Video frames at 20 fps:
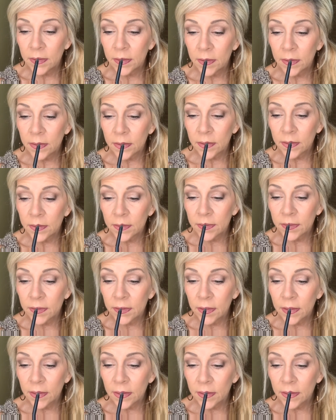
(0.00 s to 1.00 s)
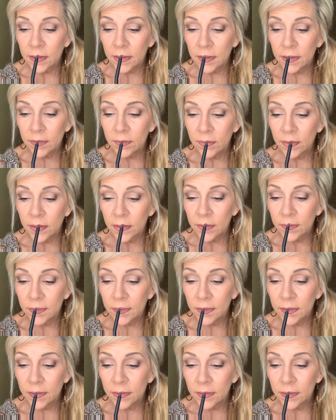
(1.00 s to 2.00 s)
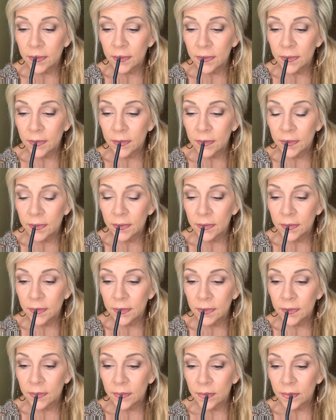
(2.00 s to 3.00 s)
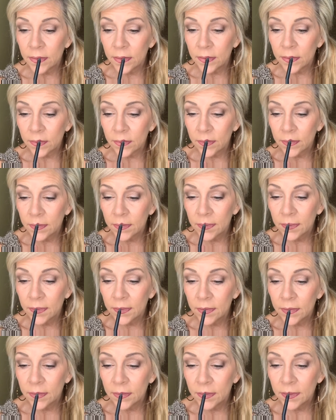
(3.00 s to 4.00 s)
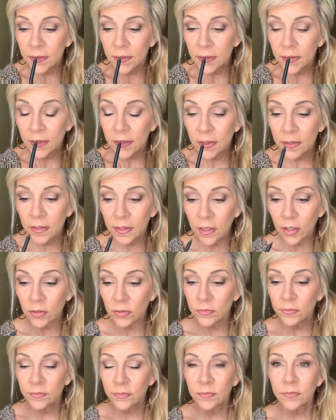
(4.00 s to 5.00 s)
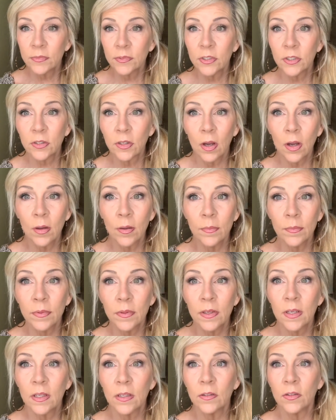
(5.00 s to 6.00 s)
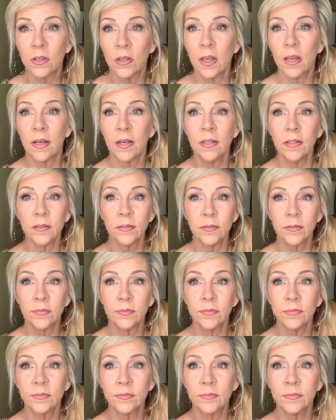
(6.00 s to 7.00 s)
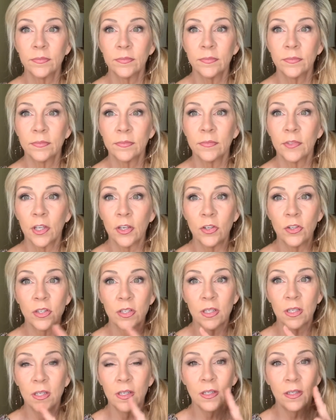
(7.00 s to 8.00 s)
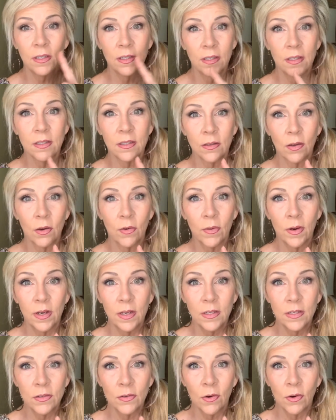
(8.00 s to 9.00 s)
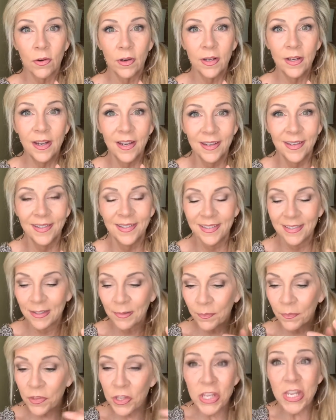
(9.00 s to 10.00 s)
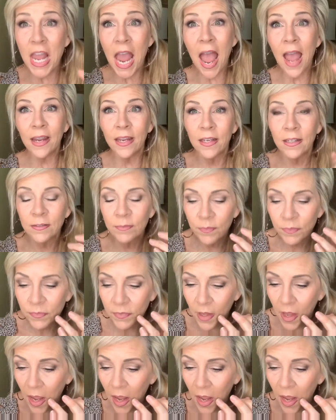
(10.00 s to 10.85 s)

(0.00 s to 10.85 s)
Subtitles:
kind of slightly round it to here. Now, stop and look at it. Can you see? It's already starting. Yay!